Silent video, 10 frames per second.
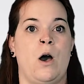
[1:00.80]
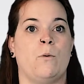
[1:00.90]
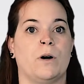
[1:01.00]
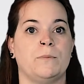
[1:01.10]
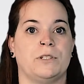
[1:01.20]

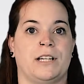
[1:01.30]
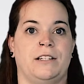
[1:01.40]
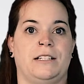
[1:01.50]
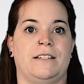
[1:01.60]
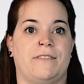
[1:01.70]
What
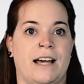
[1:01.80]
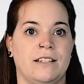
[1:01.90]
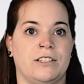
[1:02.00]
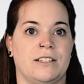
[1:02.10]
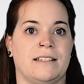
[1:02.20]
potential
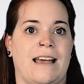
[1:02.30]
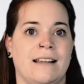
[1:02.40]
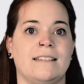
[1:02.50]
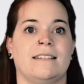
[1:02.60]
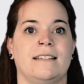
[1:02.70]
advantages
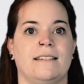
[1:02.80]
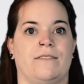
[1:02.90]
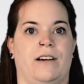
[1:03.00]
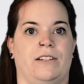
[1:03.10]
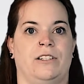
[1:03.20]
and
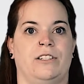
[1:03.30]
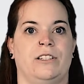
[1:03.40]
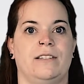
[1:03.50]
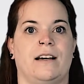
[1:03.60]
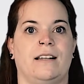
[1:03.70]

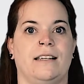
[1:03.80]
disadvantages are